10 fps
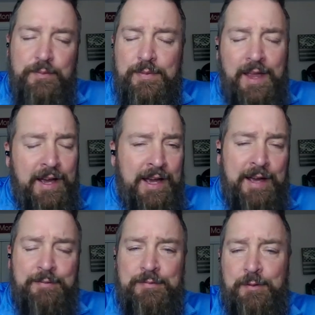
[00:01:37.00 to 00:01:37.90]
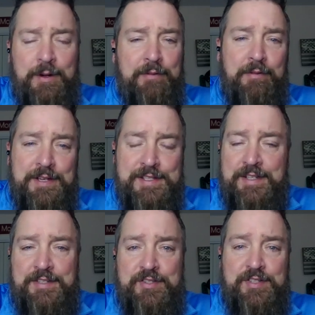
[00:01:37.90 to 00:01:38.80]
for whatever
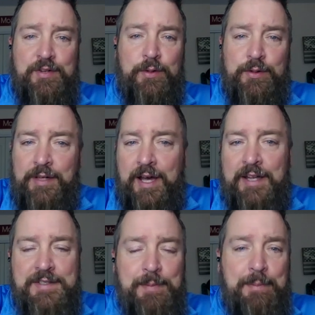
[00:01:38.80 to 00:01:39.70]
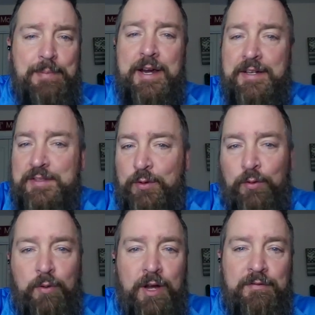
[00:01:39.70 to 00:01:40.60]
reason it's just old. It's my parents'
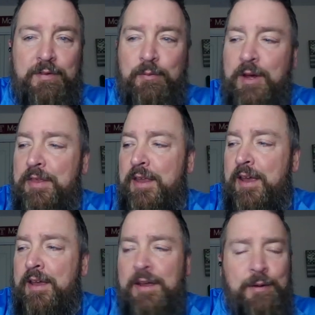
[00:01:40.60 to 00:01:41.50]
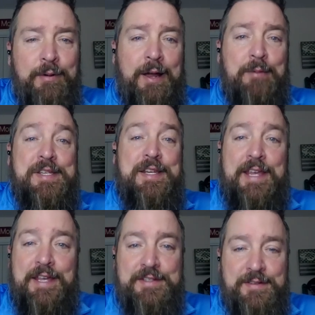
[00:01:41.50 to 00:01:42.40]
old one from when I was a
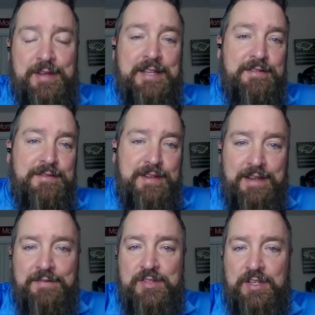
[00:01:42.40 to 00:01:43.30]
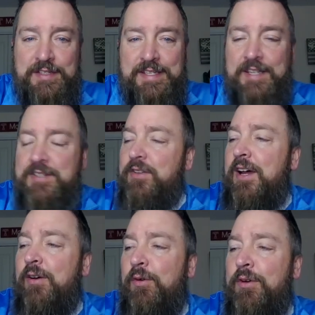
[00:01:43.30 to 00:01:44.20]
kid, so that gives you a sense on
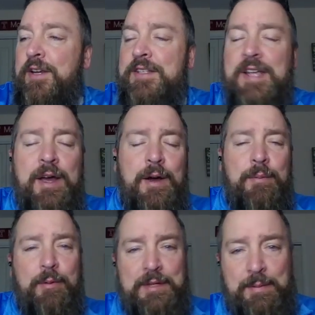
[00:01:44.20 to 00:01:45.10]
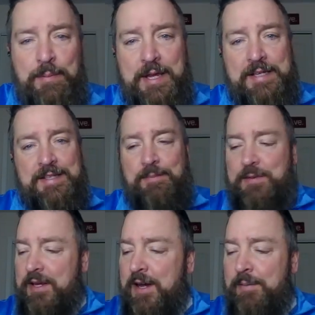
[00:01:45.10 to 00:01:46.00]
how old it is. But I went to pick
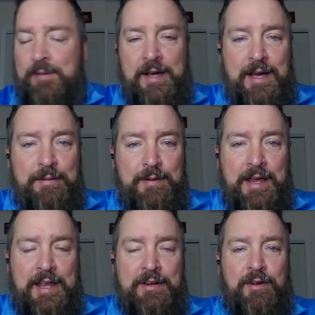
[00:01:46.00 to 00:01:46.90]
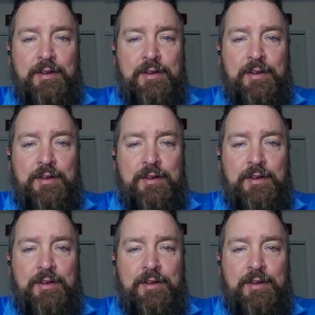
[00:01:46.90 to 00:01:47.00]
something up. I had